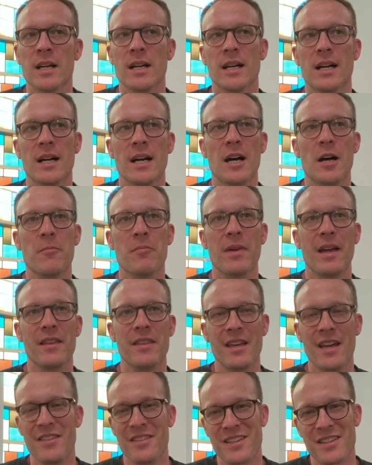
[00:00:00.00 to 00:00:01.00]

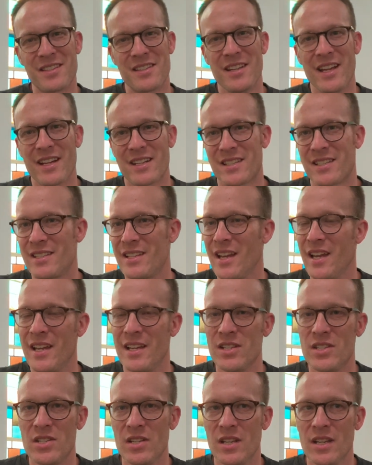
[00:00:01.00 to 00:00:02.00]
And this next
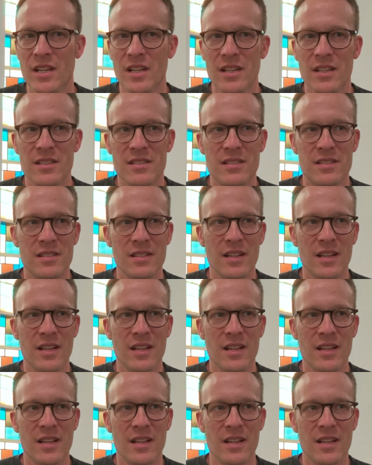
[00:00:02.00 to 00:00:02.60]
stage is